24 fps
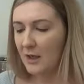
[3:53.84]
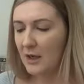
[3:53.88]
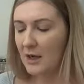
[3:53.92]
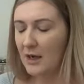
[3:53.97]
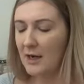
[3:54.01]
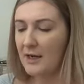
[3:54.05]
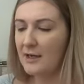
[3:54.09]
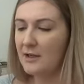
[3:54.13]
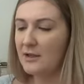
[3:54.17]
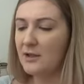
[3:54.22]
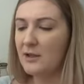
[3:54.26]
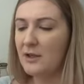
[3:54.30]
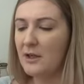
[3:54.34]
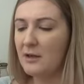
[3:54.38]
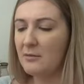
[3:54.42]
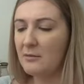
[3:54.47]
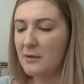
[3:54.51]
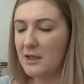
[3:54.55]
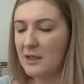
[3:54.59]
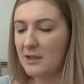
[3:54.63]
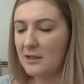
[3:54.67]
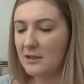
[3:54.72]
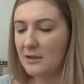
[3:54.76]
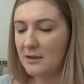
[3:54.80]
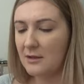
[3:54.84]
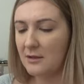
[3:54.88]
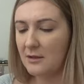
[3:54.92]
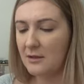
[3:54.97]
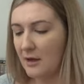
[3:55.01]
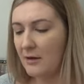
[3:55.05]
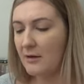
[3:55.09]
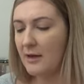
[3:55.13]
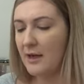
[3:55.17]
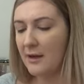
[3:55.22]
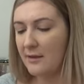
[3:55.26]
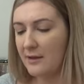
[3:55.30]
I assume this,
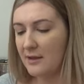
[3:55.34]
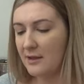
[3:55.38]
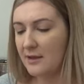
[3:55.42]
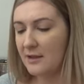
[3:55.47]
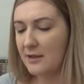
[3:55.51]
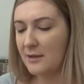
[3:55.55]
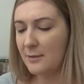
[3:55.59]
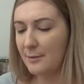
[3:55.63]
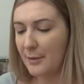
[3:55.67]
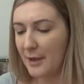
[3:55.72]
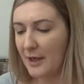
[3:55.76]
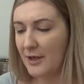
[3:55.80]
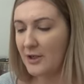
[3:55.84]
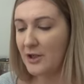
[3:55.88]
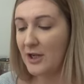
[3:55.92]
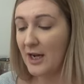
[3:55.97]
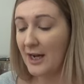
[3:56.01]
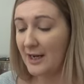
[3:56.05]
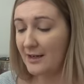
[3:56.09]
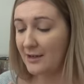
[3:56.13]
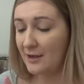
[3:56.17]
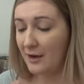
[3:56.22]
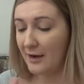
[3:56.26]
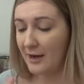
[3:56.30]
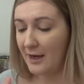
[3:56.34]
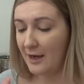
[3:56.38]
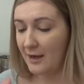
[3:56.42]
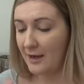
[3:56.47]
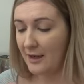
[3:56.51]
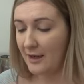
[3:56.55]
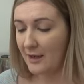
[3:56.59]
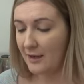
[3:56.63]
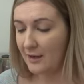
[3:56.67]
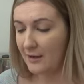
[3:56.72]
oh yeah, this is blush and highlight.